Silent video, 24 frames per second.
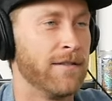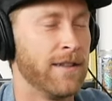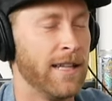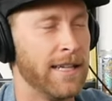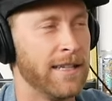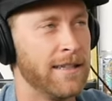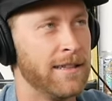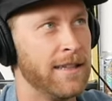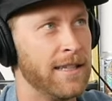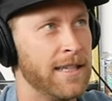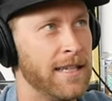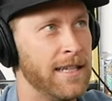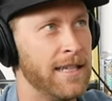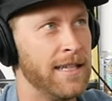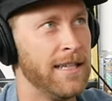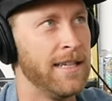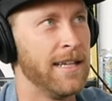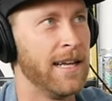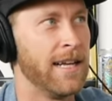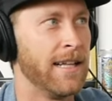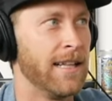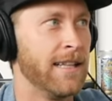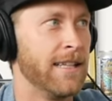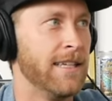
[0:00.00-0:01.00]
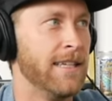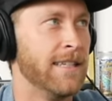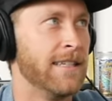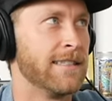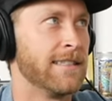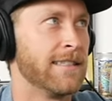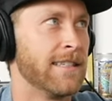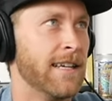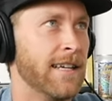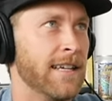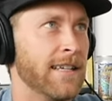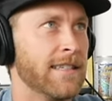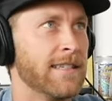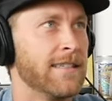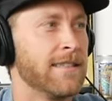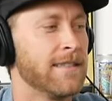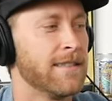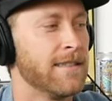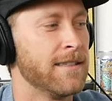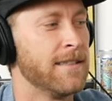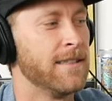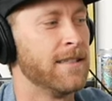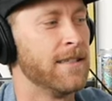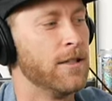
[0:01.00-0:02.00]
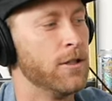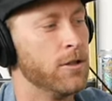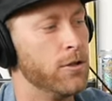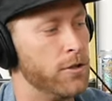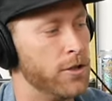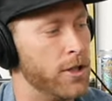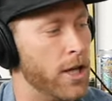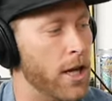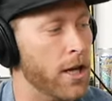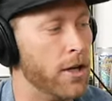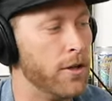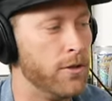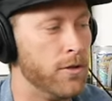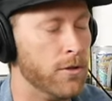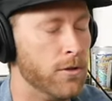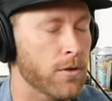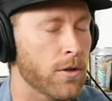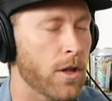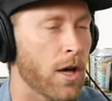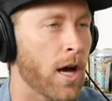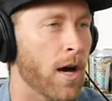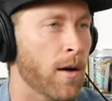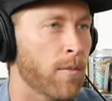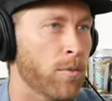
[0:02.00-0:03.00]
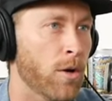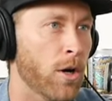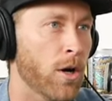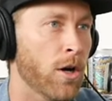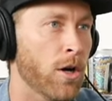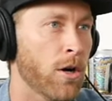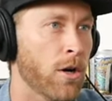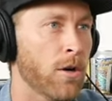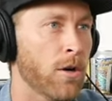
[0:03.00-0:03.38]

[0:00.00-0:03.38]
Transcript: Like Lee Elliott's like, can't do that, bro.